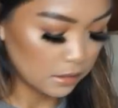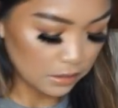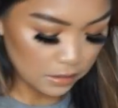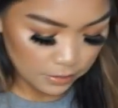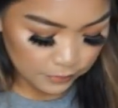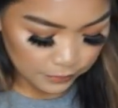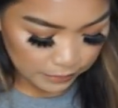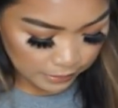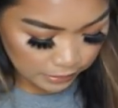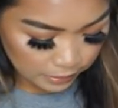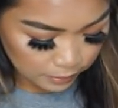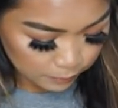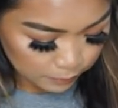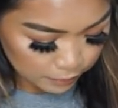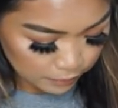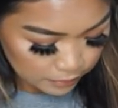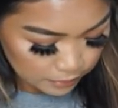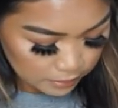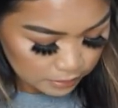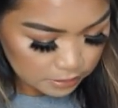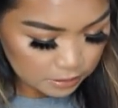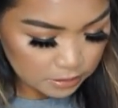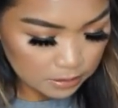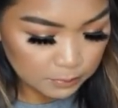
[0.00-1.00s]
Oh wait, I'll
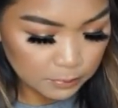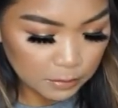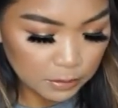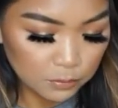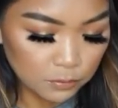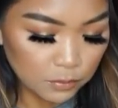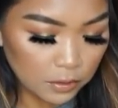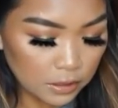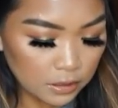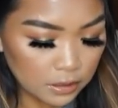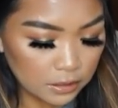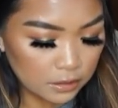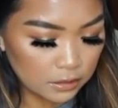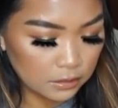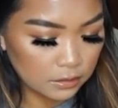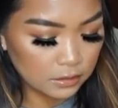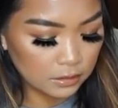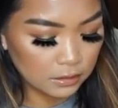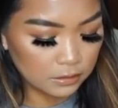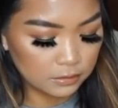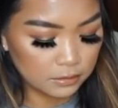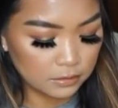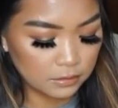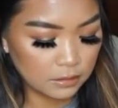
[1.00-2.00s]
put this in my wallet.
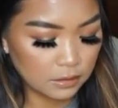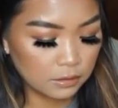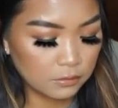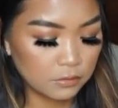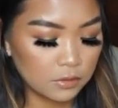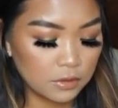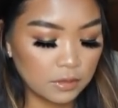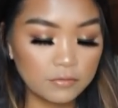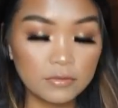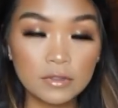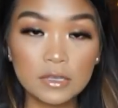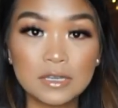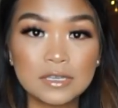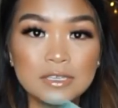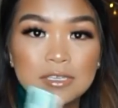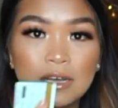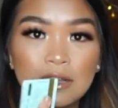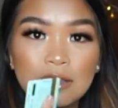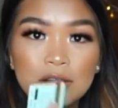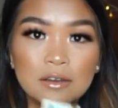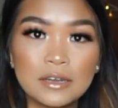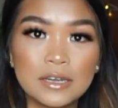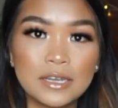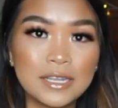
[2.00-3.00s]
I only have like
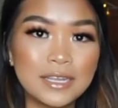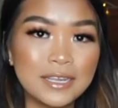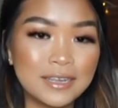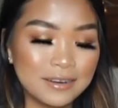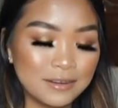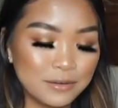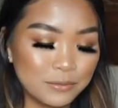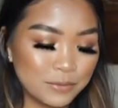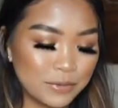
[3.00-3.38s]
$1 in here,